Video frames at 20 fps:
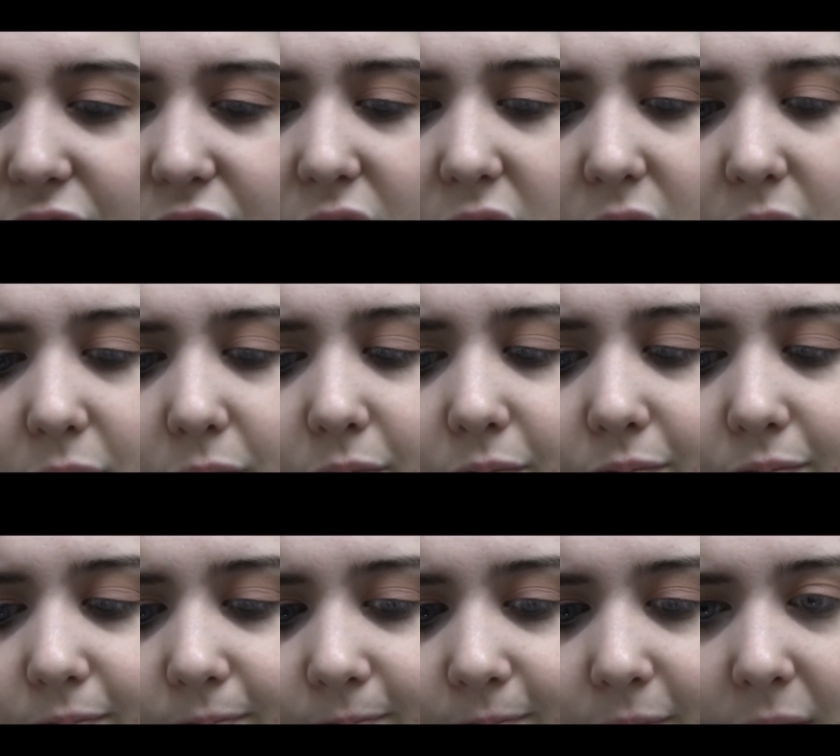from
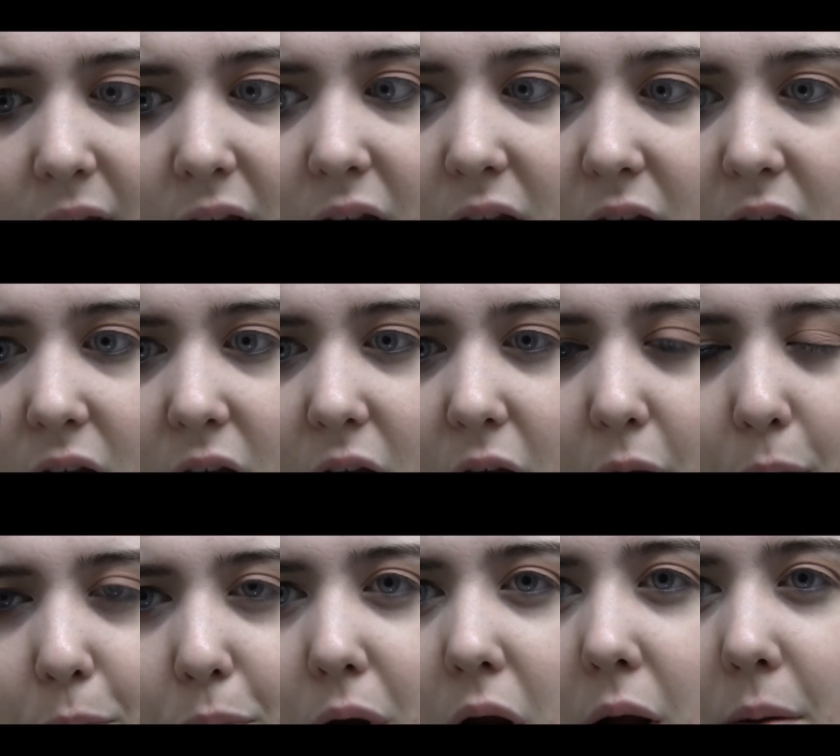
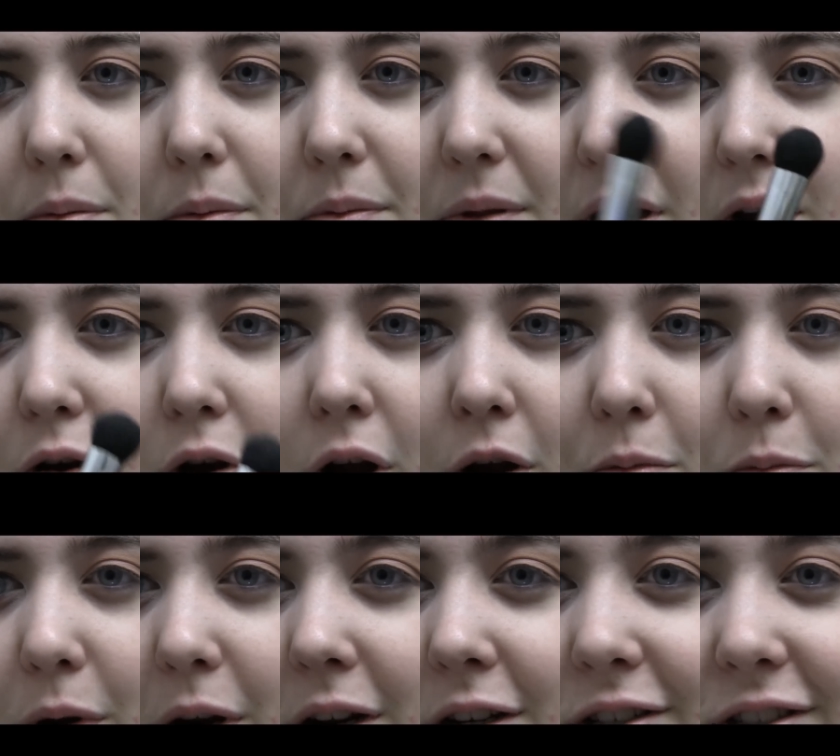probably
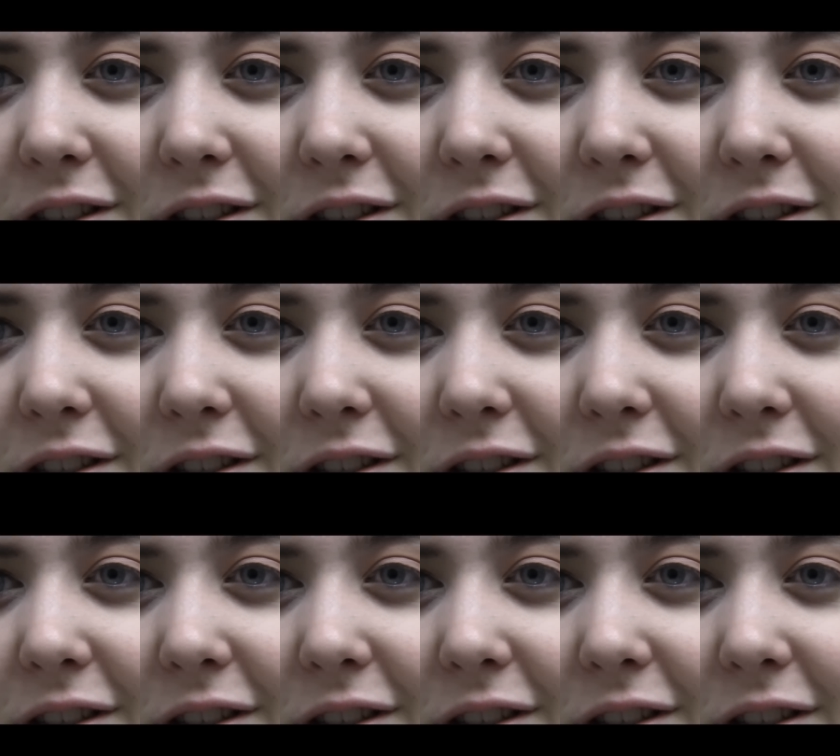Crown Brush,